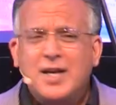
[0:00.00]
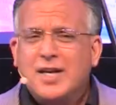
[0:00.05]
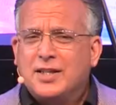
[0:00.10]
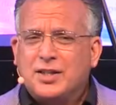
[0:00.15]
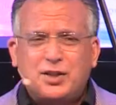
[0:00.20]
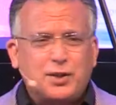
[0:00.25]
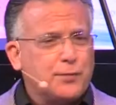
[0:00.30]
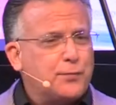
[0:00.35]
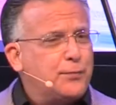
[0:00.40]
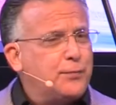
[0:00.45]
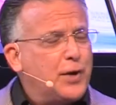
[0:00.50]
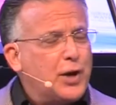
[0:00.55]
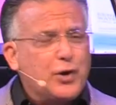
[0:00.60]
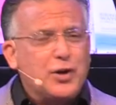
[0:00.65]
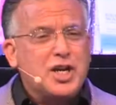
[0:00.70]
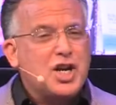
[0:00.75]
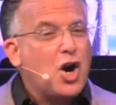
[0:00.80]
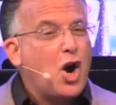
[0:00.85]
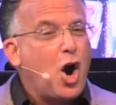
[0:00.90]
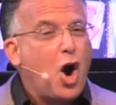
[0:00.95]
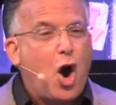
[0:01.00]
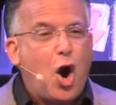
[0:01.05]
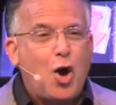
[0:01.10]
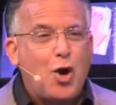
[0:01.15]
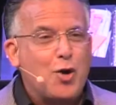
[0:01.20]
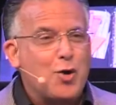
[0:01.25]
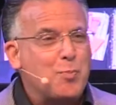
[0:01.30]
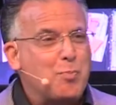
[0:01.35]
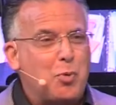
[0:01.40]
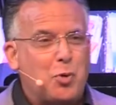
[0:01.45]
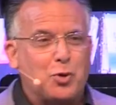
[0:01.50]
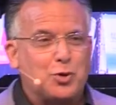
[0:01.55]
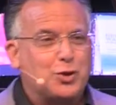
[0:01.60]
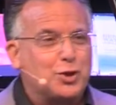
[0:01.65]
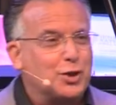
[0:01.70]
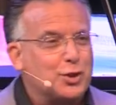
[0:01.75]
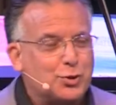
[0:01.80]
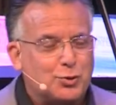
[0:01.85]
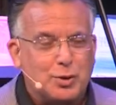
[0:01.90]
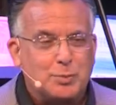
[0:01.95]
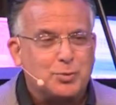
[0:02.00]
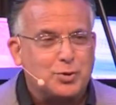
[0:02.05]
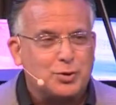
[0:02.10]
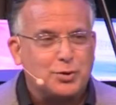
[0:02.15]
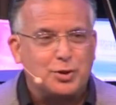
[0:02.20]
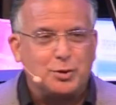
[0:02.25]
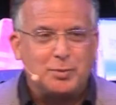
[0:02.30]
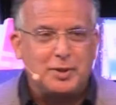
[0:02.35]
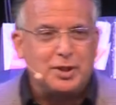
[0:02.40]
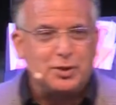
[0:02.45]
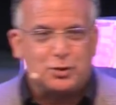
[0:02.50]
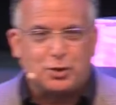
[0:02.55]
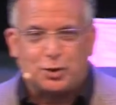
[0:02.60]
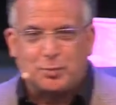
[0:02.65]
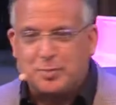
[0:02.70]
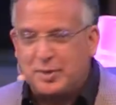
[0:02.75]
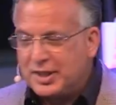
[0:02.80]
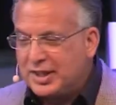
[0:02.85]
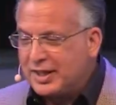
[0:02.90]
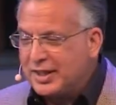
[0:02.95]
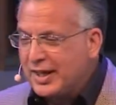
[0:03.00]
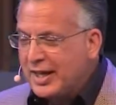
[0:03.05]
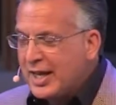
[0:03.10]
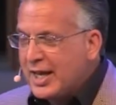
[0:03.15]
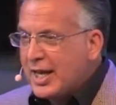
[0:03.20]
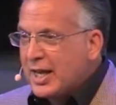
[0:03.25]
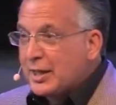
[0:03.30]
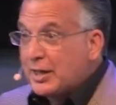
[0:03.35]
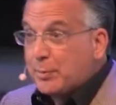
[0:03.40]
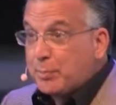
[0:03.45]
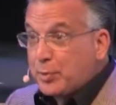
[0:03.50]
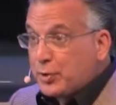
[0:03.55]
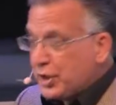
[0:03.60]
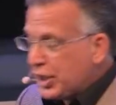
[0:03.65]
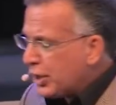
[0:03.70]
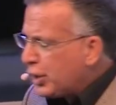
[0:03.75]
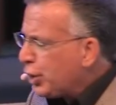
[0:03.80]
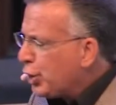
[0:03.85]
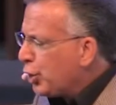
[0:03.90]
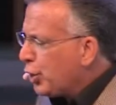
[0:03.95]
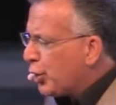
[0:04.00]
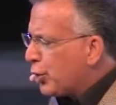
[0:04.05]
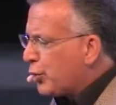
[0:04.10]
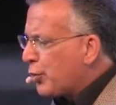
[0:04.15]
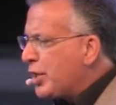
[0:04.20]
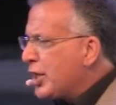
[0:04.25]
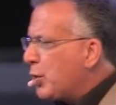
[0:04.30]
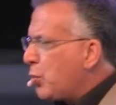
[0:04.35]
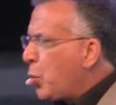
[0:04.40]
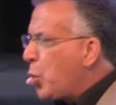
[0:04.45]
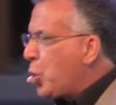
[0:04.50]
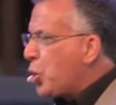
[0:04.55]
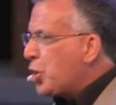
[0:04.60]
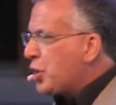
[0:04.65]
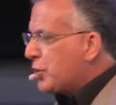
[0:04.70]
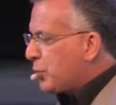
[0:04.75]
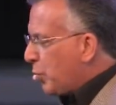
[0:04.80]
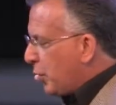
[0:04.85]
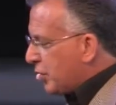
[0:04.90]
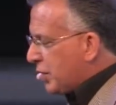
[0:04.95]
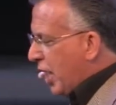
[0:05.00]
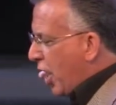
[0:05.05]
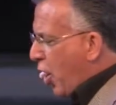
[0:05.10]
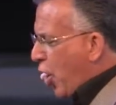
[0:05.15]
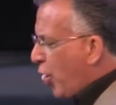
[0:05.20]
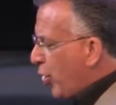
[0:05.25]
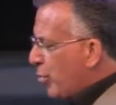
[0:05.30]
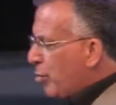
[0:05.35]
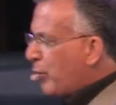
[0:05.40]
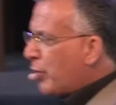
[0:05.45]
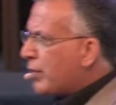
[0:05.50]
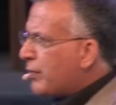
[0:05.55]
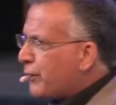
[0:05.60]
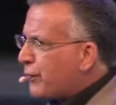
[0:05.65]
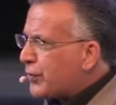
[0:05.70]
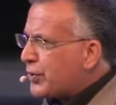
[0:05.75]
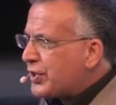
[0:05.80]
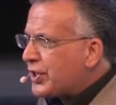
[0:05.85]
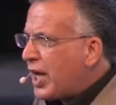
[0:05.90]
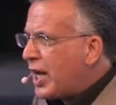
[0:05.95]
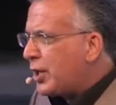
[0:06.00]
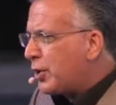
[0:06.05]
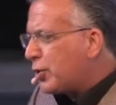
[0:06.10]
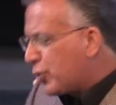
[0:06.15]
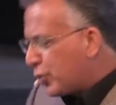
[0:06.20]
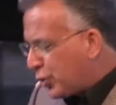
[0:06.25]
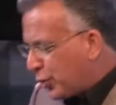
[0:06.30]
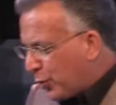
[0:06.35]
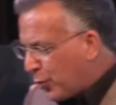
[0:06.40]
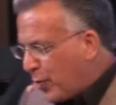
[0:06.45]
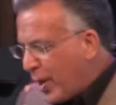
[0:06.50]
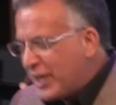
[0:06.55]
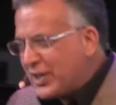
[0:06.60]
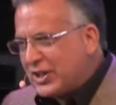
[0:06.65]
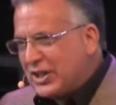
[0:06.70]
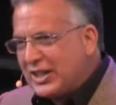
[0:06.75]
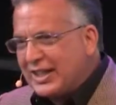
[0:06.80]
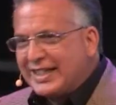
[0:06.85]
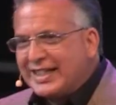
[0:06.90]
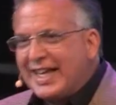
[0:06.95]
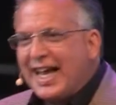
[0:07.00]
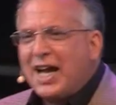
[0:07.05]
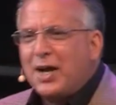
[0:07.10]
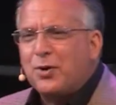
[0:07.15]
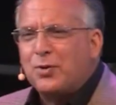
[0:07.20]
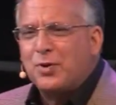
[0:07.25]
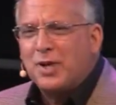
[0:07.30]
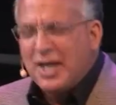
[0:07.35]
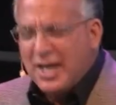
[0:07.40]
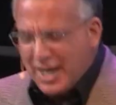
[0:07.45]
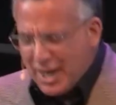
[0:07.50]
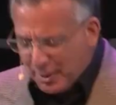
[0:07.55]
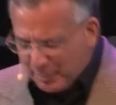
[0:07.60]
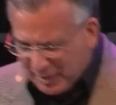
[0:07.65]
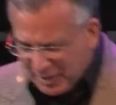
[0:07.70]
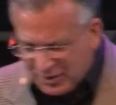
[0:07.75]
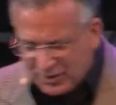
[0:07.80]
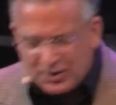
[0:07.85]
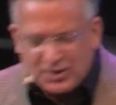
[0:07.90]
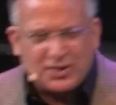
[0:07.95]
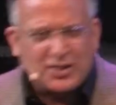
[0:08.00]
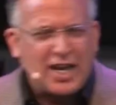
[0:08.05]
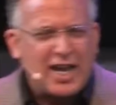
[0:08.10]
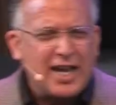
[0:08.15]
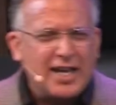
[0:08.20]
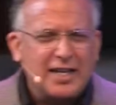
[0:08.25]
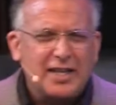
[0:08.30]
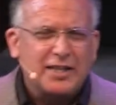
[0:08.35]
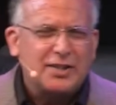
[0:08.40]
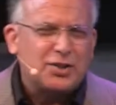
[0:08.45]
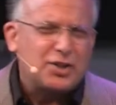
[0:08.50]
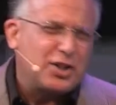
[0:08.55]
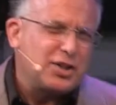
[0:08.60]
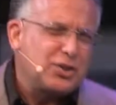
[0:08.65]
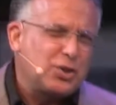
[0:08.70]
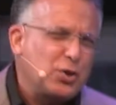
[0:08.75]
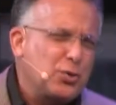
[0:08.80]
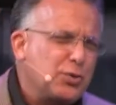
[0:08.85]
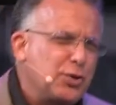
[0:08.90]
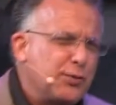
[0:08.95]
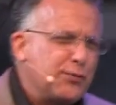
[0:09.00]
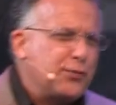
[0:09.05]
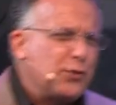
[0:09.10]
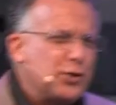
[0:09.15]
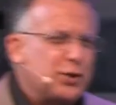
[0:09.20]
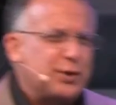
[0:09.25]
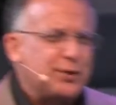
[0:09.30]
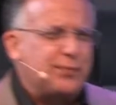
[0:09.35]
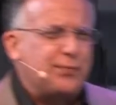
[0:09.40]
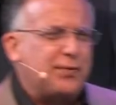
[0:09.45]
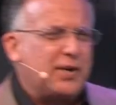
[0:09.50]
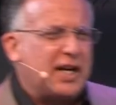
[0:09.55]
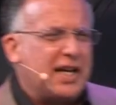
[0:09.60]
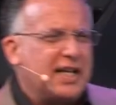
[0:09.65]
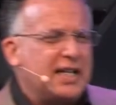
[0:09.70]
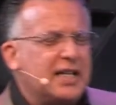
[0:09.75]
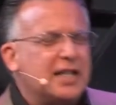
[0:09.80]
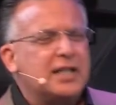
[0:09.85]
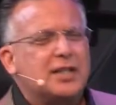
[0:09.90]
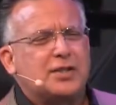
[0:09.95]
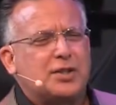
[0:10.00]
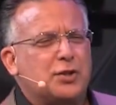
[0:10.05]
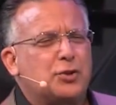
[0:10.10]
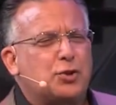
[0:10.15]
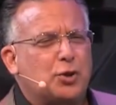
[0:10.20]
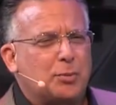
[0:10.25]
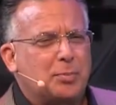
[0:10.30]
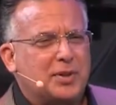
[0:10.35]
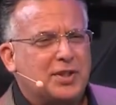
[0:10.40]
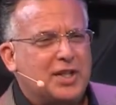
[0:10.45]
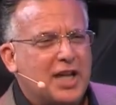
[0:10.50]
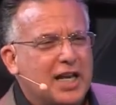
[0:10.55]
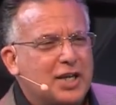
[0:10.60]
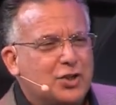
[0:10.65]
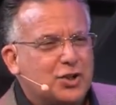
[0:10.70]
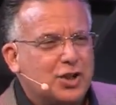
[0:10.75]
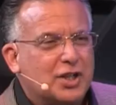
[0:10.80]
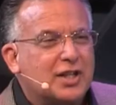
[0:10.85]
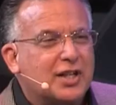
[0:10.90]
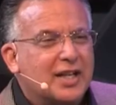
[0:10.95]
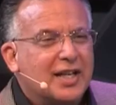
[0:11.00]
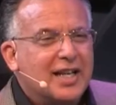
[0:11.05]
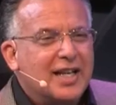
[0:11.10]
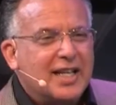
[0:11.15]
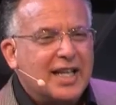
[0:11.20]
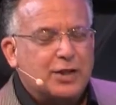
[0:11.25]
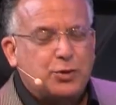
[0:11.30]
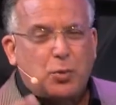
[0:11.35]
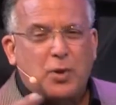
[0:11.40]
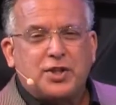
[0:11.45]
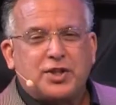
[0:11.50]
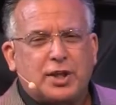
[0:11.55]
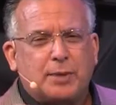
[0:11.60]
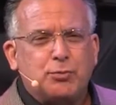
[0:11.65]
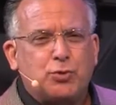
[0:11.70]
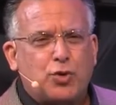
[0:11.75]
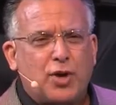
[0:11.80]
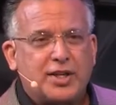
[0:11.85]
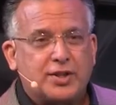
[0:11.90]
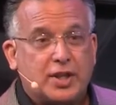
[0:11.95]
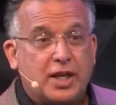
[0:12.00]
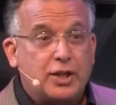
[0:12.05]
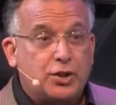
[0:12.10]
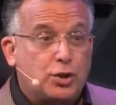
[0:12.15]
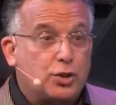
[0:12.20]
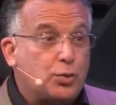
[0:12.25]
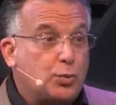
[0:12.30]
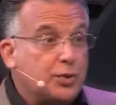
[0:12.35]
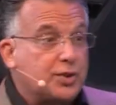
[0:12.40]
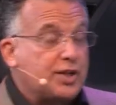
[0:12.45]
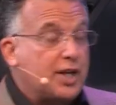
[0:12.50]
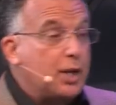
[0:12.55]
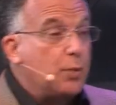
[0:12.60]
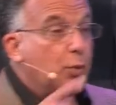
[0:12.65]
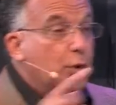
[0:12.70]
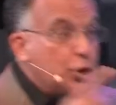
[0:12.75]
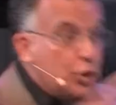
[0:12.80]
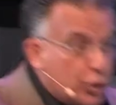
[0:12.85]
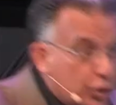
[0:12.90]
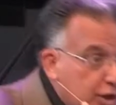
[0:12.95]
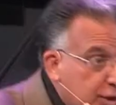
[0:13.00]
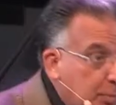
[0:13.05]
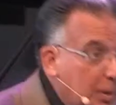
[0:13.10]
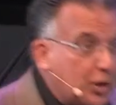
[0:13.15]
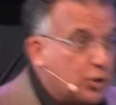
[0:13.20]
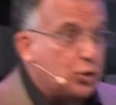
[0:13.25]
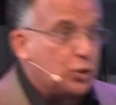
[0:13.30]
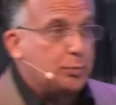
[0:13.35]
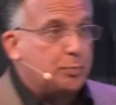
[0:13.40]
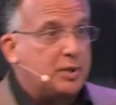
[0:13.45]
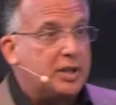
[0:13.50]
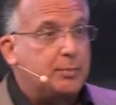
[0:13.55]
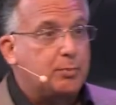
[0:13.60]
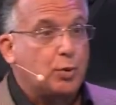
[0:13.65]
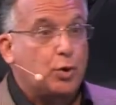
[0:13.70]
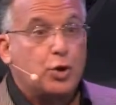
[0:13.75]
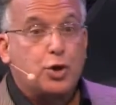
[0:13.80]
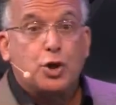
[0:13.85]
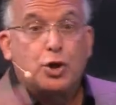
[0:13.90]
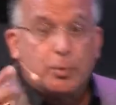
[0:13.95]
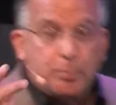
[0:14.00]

This is a very hard portion of scripture to be interpreted. The particular Greek word is, was a hard one for scholars to wrestle it down because it's, had, it's so diversified in its interpretation. That's why some translations will say, well, you're a special people, or you're